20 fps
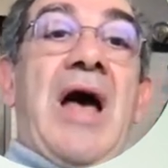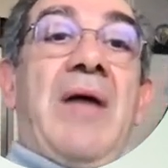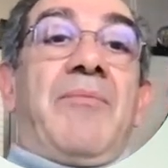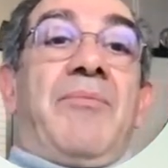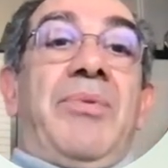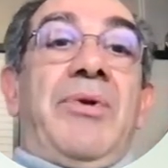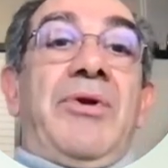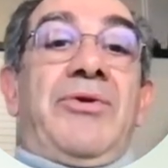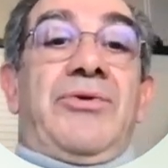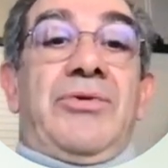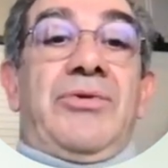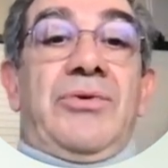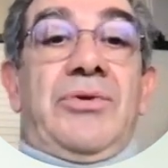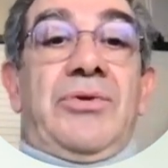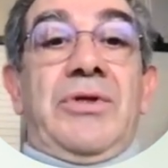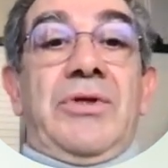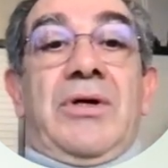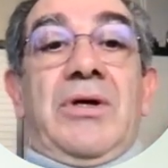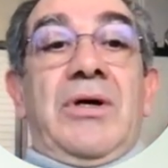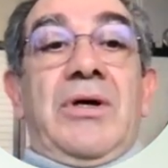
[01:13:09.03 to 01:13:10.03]

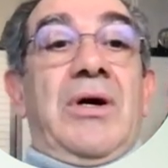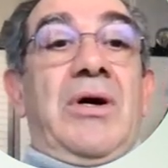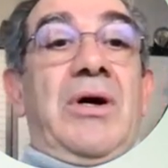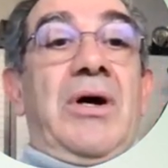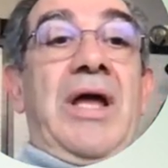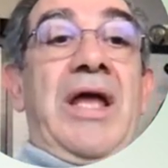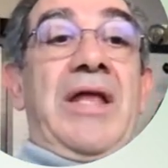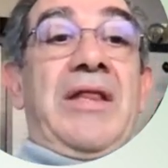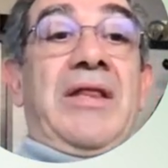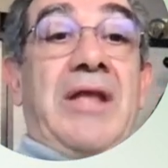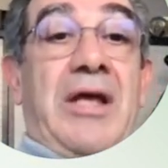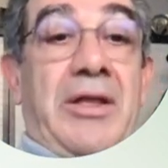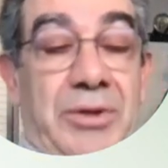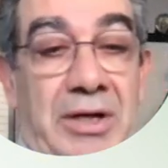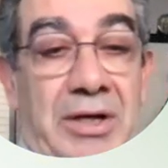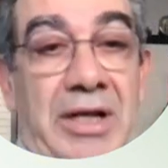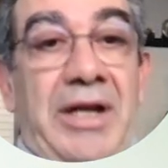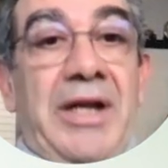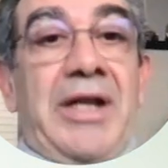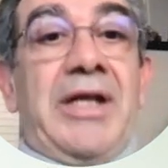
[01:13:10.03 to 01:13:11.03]
amplitude and
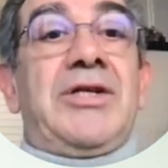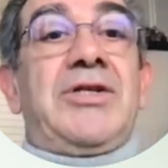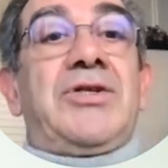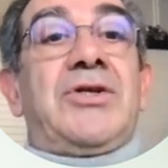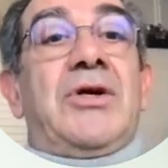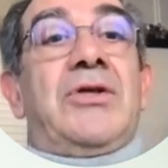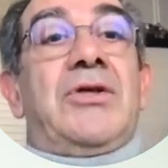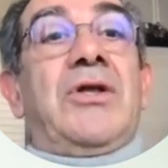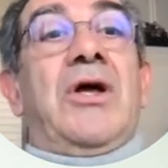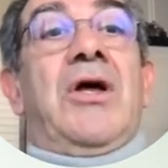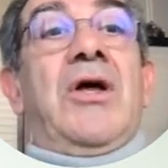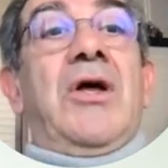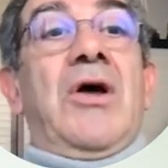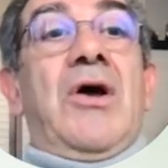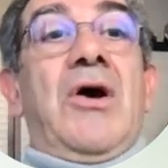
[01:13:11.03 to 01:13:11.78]
acceleration